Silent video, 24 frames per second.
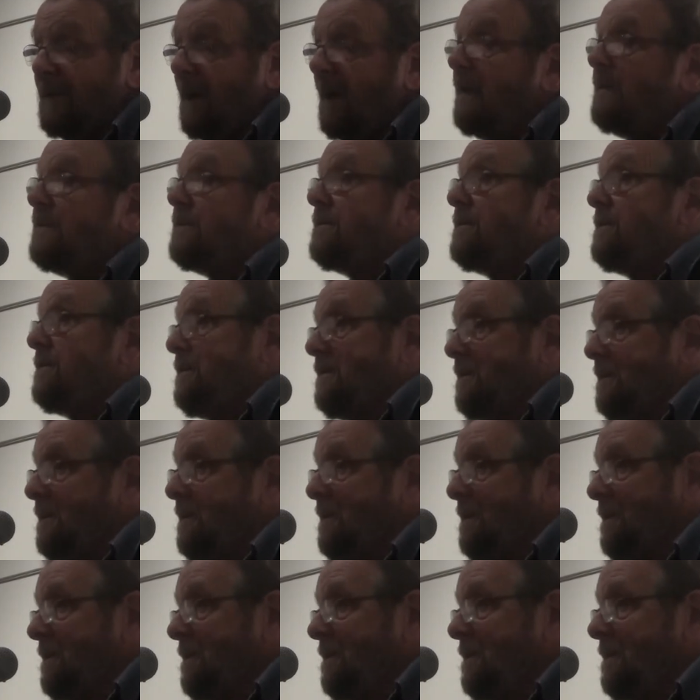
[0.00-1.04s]
house
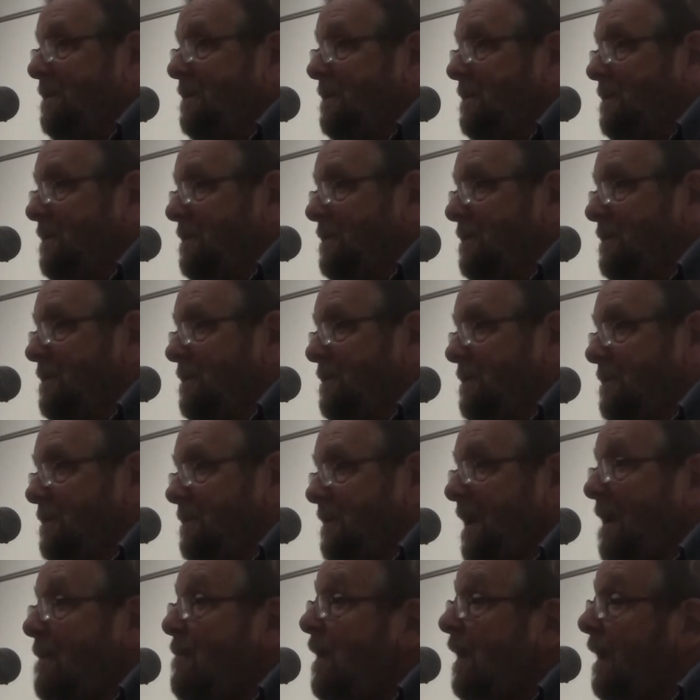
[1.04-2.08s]

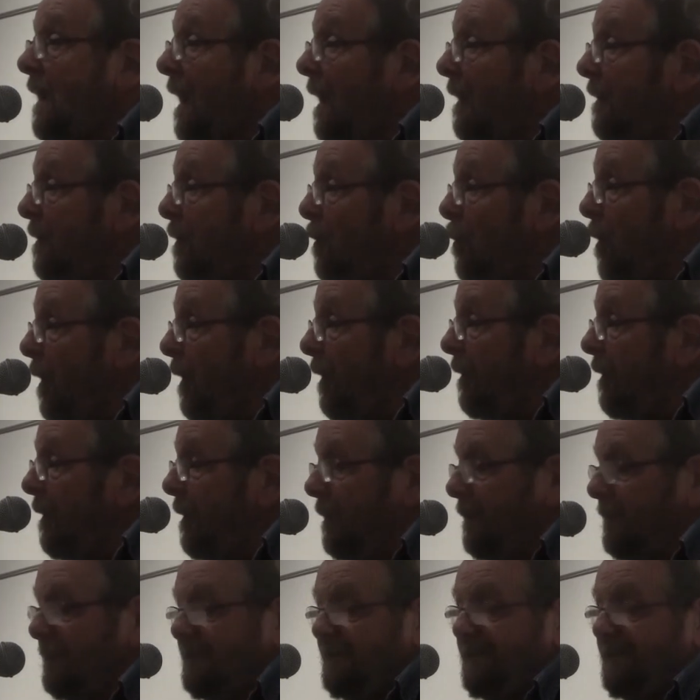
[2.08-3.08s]
that I began to wonder.